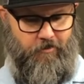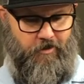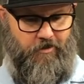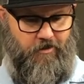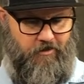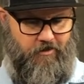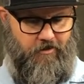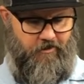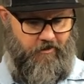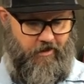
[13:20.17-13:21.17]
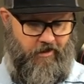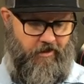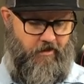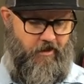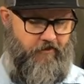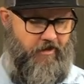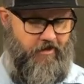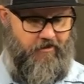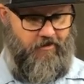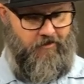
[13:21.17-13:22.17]
But just the other day, I've
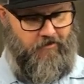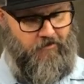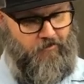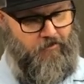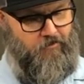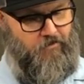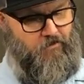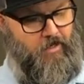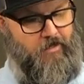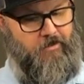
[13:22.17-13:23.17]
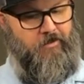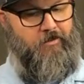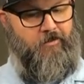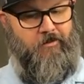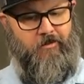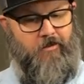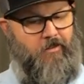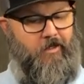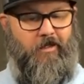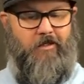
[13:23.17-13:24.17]
had these socks here,
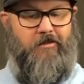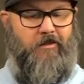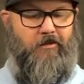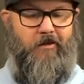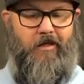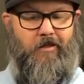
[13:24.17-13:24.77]
I can't tell you how